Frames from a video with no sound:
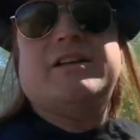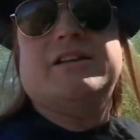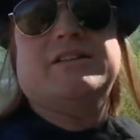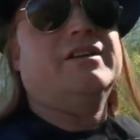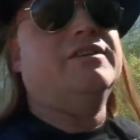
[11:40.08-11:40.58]

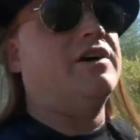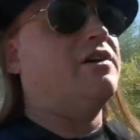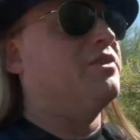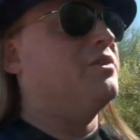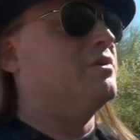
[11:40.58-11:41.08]
Live
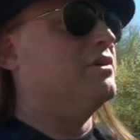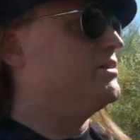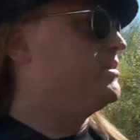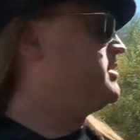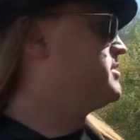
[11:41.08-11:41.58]
out in the
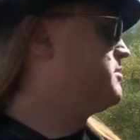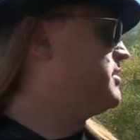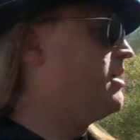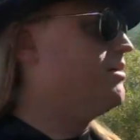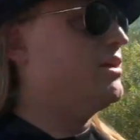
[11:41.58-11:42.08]
wilderness
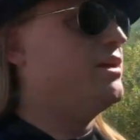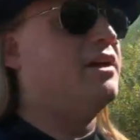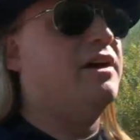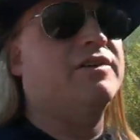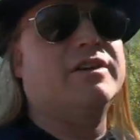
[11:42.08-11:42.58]
without
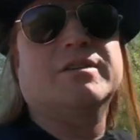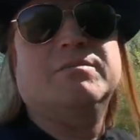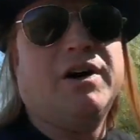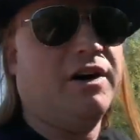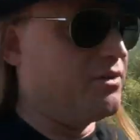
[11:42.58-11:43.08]
having to
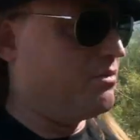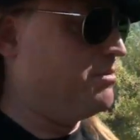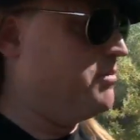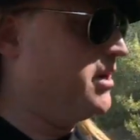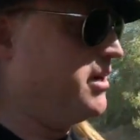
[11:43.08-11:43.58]
bother with
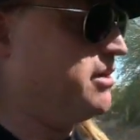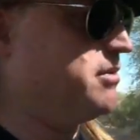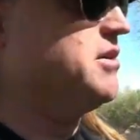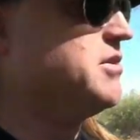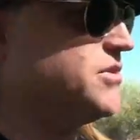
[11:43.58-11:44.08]
money and
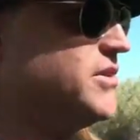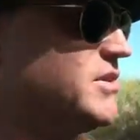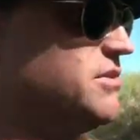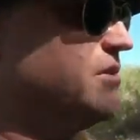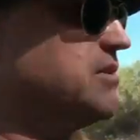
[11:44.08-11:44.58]
grocery
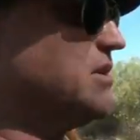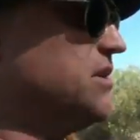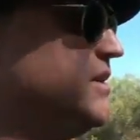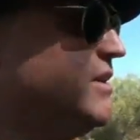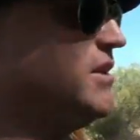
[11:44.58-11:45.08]
stores
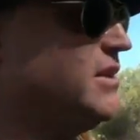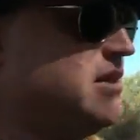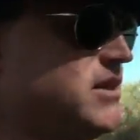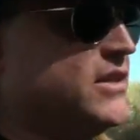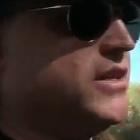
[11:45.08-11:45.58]

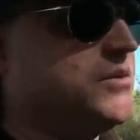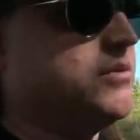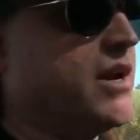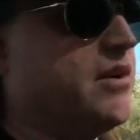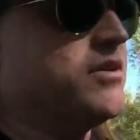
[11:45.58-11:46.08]
and
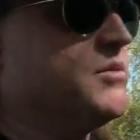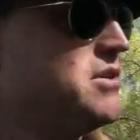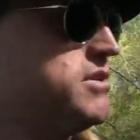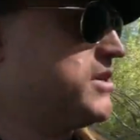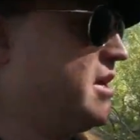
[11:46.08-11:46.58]
whatever. You
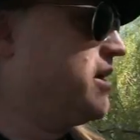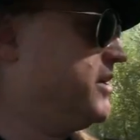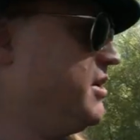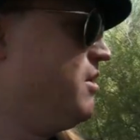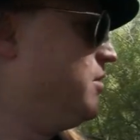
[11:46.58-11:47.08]
just got to
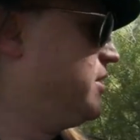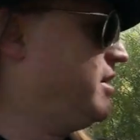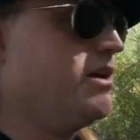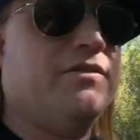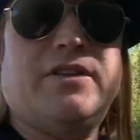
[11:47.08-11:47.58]
know.
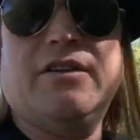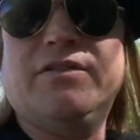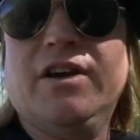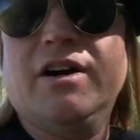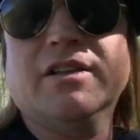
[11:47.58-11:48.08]
You have to have
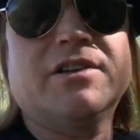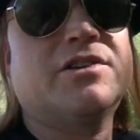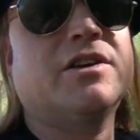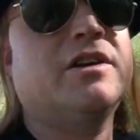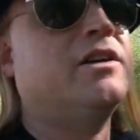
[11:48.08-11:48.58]

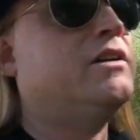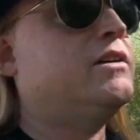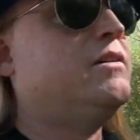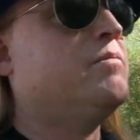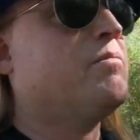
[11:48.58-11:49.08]
knowledge,
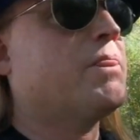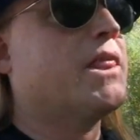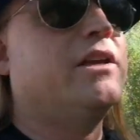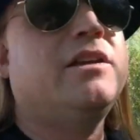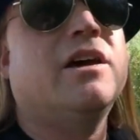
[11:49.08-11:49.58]

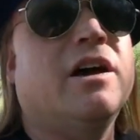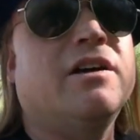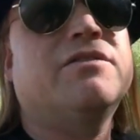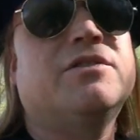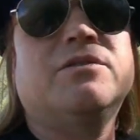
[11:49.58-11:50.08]
and you
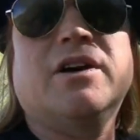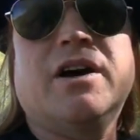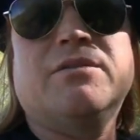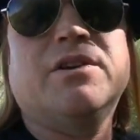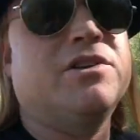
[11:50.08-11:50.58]
have to
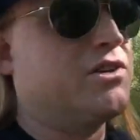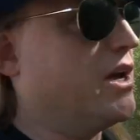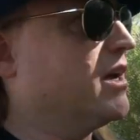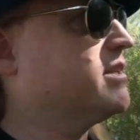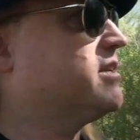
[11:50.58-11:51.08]
not
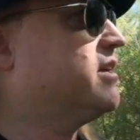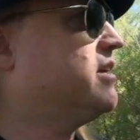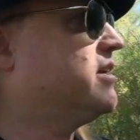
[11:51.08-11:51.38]
reject